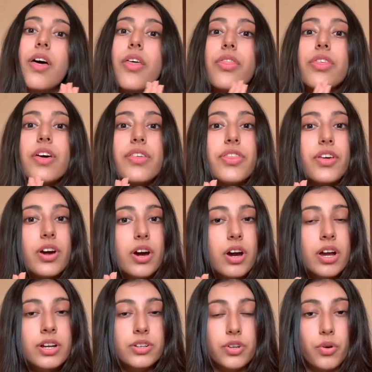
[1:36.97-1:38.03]
the
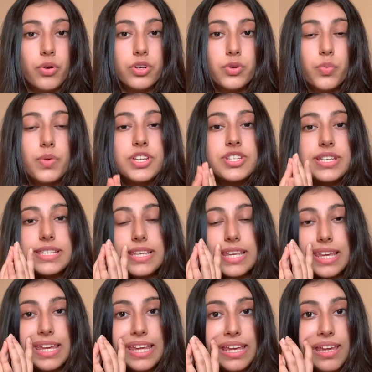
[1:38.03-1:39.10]
third note, which is
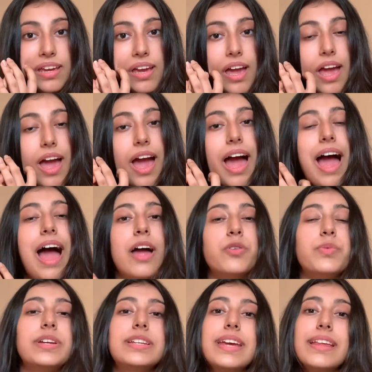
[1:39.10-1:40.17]
E,
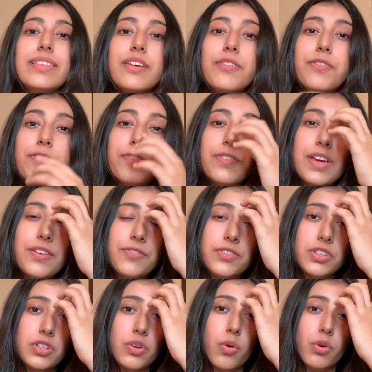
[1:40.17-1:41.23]
and we take the
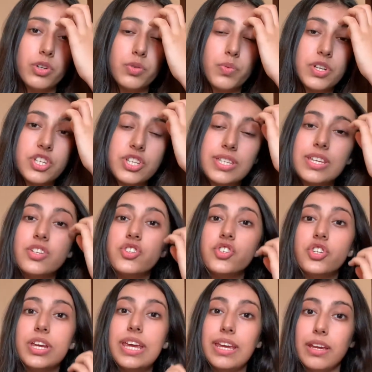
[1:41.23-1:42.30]
fifth note, which is a
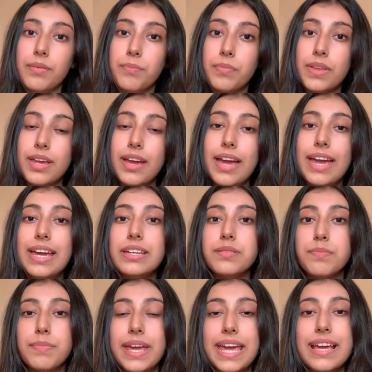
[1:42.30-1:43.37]
G, it
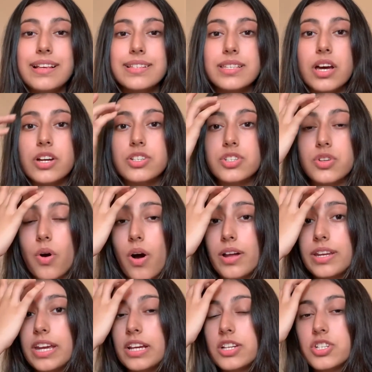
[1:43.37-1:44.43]
makes a
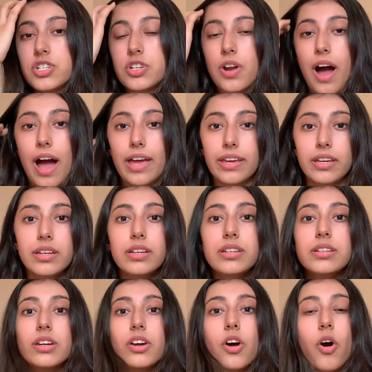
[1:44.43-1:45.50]
tonic
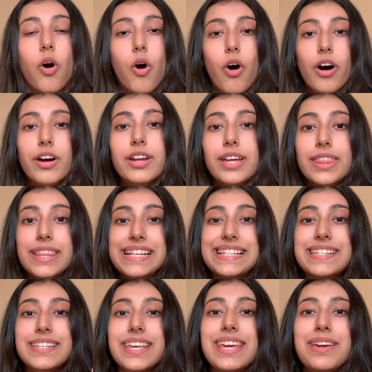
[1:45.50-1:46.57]
triad or the
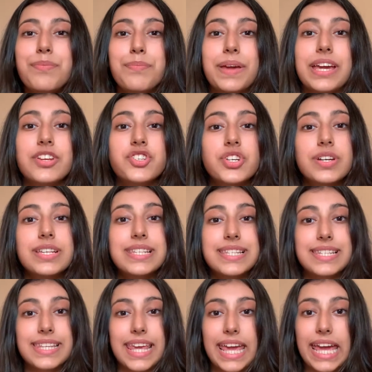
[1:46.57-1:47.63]
C major
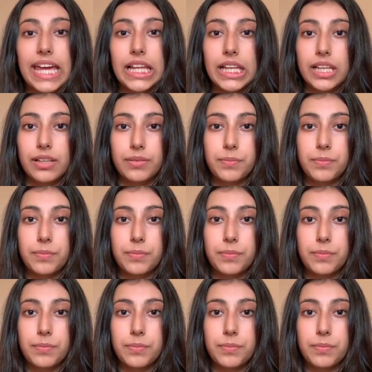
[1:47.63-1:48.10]
scale